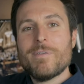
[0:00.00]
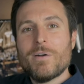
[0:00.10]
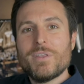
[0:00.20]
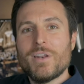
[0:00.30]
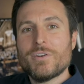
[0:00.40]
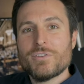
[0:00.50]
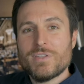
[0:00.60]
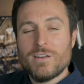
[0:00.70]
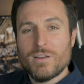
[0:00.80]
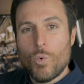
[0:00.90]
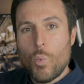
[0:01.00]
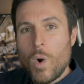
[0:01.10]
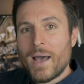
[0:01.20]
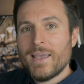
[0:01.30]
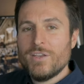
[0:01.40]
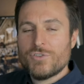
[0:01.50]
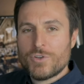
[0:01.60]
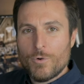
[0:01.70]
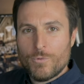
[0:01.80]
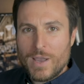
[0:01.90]
but I've found that understanding
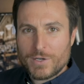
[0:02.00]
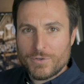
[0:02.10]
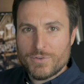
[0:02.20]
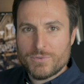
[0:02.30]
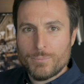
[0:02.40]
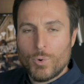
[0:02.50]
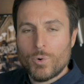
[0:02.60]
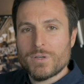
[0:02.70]
why each cofactor